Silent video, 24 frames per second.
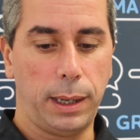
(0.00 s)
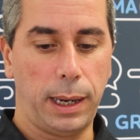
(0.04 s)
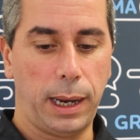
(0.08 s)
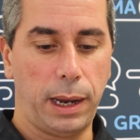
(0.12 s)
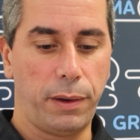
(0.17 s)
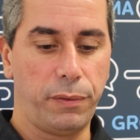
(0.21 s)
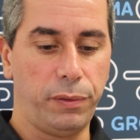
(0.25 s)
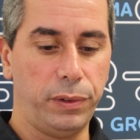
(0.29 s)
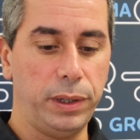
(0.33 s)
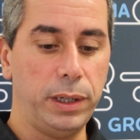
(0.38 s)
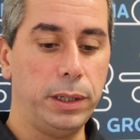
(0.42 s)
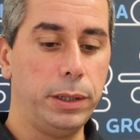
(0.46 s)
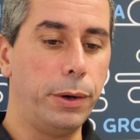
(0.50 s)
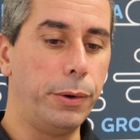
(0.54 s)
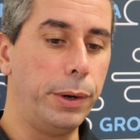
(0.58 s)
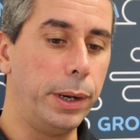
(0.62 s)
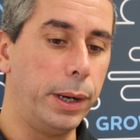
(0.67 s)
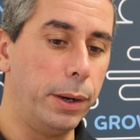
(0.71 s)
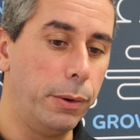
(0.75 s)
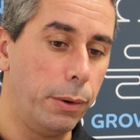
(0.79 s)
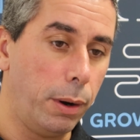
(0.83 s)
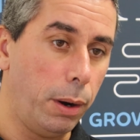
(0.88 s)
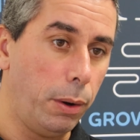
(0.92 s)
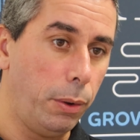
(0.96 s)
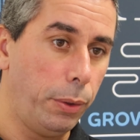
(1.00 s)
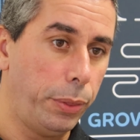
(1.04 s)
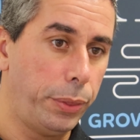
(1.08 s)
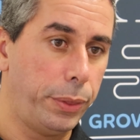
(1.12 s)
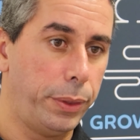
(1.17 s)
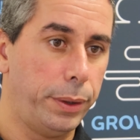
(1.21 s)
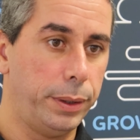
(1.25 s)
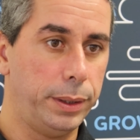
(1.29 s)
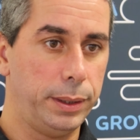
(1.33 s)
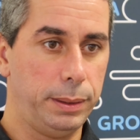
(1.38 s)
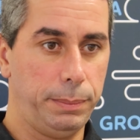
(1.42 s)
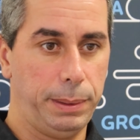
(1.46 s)
have linear
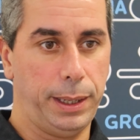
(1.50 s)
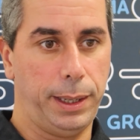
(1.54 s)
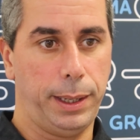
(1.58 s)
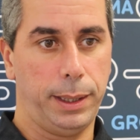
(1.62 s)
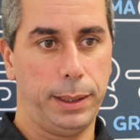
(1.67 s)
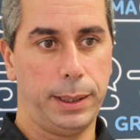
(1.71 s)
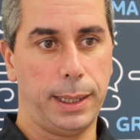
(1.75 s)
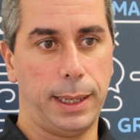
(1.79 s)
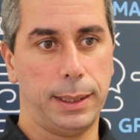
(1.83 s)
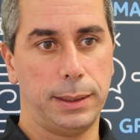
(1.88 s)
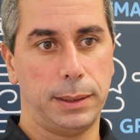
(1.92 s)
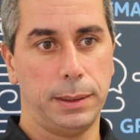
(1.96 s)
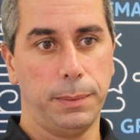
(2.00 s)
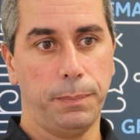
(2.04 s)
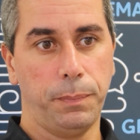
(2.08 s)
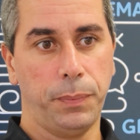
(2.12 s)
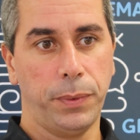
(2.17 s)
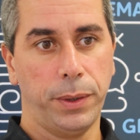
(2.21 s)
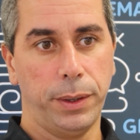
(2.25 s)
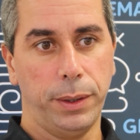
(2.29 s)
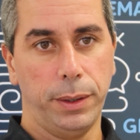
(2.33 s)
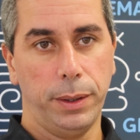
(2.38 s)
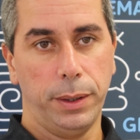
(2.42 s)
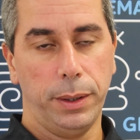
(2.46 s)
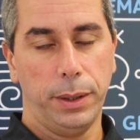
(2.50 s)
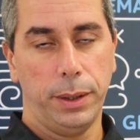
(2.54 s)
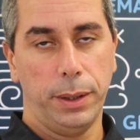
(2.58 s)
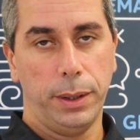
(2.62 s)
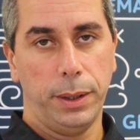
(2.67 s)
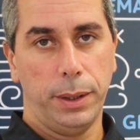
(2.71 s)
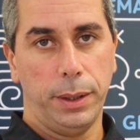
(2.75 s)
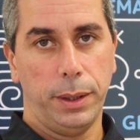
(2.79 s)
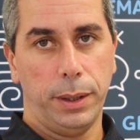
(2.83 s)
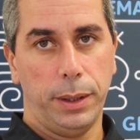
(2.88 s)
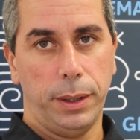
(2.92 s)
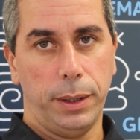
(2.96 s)
growth, meaning that
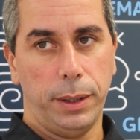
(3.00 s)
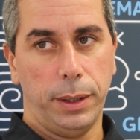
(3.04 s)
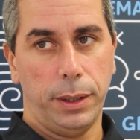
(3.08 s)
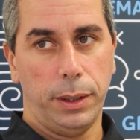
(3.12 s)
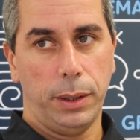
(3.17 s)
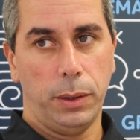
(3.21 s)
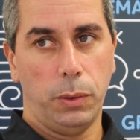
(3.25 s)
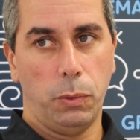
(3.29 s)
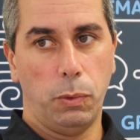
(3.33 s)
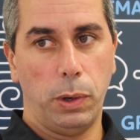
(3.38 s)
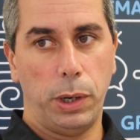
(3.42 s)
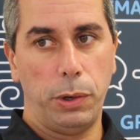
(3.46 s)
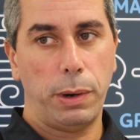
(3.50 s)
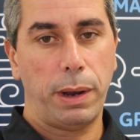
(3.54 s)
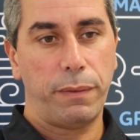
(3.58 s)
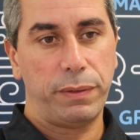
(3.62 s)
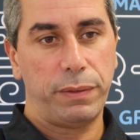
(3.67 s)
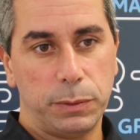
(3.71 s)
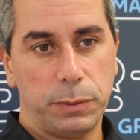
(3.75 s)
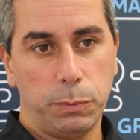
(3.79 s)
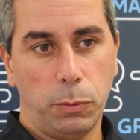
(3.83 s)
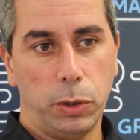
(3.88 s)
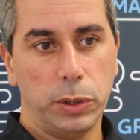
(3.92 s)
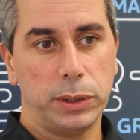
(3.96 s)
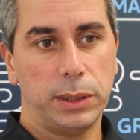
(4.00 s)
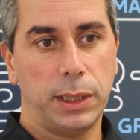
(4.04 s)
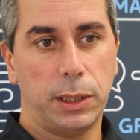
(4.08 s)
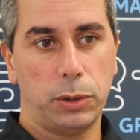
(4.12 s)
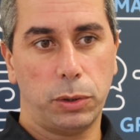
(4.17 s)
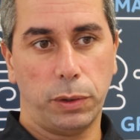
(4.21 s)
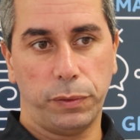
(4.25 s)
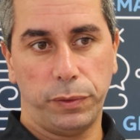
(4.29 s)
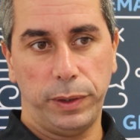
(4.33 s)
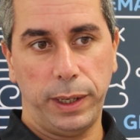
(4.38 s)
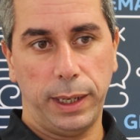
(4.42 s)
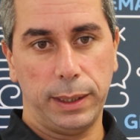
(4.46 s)
when you small
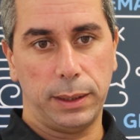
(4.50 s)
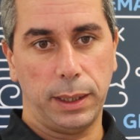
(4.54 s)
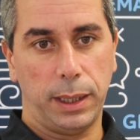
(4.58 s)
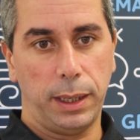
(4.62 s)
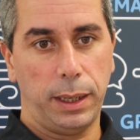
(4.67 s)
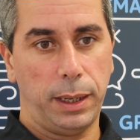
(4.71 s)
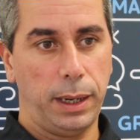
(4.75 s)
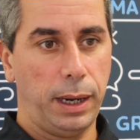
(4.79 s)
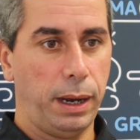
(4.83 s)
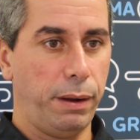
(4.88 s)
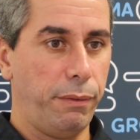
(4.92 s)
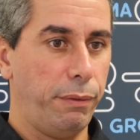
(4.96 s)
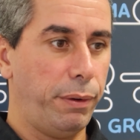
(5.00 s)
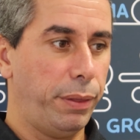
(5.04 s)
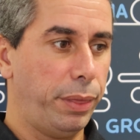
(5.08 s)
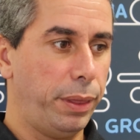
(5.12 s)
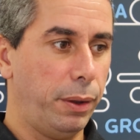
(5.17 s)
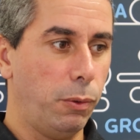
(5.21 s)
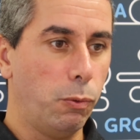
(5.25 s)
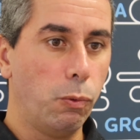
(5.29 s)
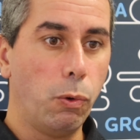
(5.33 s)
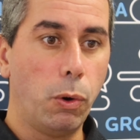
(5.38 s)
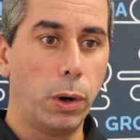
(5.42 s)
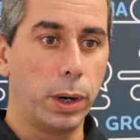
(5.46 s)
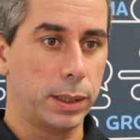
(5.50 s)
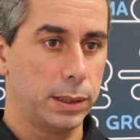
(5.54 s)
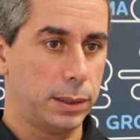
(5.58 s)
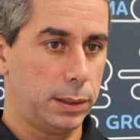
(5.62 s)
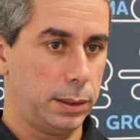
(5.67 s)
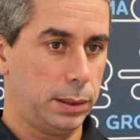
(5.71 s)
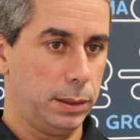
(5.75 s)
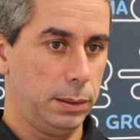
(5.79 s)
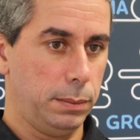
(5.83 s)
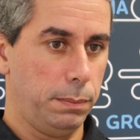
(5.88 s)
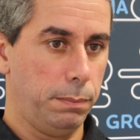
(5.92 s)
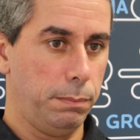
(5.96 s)
set of data, everything
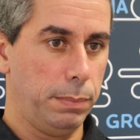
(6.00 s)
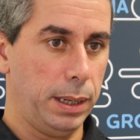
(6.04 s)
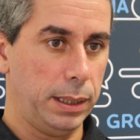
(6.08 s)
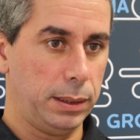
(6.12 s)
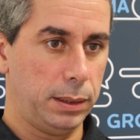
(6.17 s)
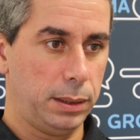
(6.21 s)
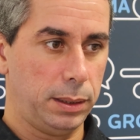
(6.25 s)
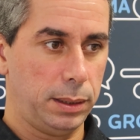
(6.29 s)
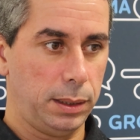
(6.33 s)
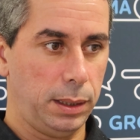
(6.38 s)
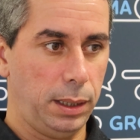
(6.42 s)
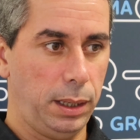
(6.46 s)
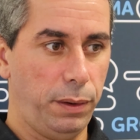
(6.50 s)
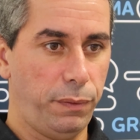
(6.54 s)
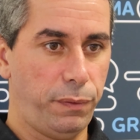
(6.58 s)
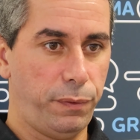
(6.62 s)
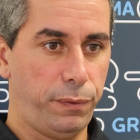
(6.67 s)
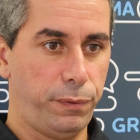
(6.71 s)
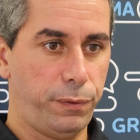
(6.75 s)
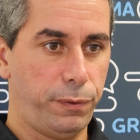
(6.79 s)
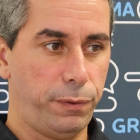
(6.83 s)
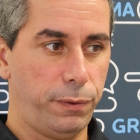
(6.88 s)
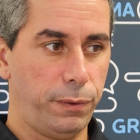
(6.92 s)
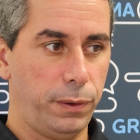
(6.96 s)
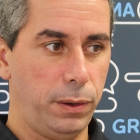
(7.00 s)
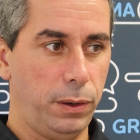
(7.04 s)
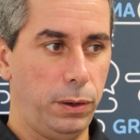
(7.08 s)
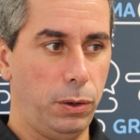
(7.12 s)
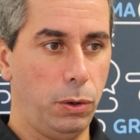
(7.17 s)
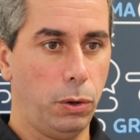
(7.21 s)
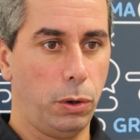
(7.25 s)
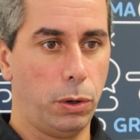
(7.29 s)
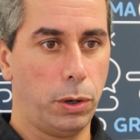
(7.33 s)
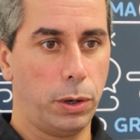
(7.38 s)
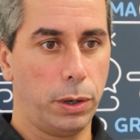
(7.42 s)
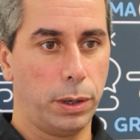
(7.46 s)
works. But if
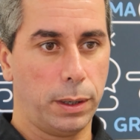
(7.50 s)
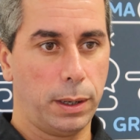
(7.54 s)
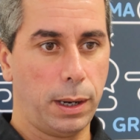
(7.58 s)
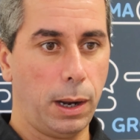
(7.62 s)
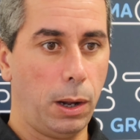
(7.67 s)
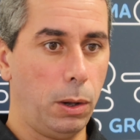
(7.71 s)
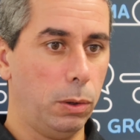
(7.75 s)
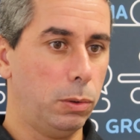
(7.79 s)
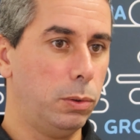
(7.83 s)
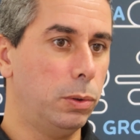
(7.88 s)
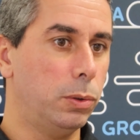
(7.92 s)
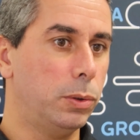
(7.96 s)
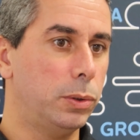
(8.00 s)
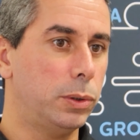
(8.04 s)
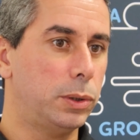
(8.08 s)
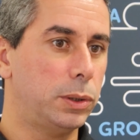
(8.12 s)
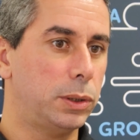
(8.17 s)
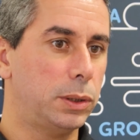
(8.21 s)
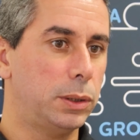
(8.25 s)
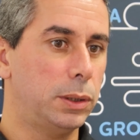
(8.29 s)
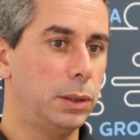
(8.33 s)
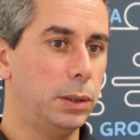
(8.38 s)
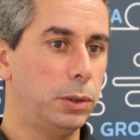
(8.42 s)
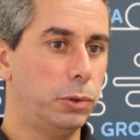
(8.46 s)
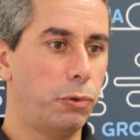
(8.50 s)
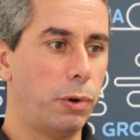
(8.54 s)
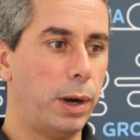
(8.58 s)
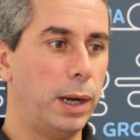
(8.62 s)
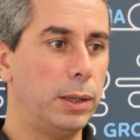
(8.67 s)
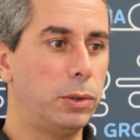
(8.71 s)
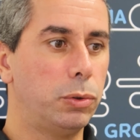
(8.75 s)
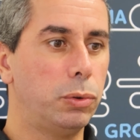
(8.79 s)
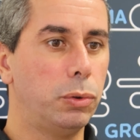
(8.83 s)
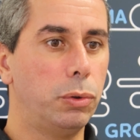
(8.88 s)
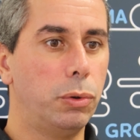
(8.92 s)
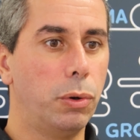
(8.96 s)
your calculus
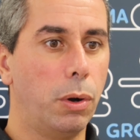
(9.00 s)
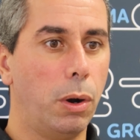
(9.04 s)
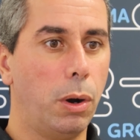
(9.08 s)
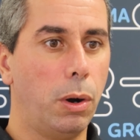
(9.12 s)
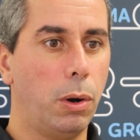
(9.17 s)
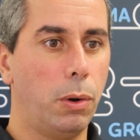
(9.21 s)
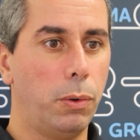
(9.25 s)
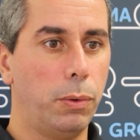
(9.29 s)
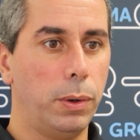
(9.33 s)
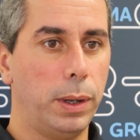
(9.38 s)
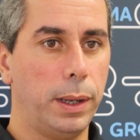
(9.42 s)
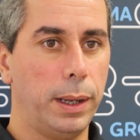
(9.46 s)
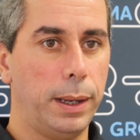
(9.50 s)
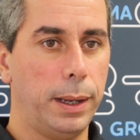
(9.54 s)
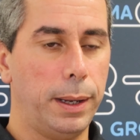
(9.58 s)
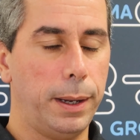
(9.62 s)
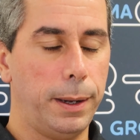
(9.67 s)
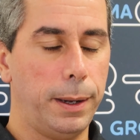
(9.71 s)
try to grow